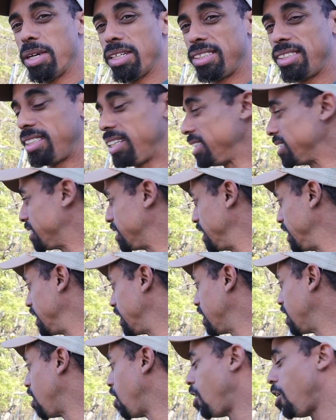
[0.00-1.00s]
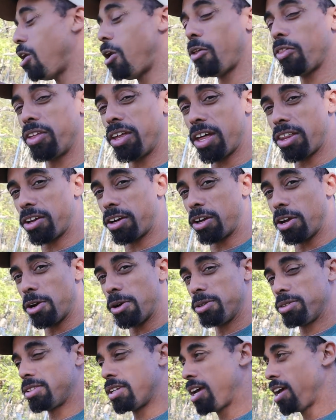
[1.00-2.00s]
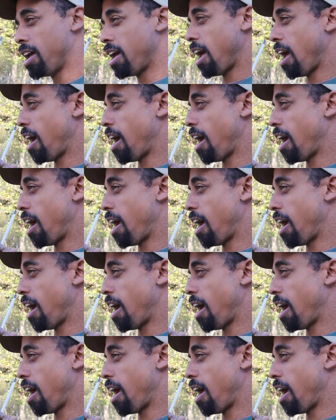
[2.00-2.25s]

But since then, all the other goats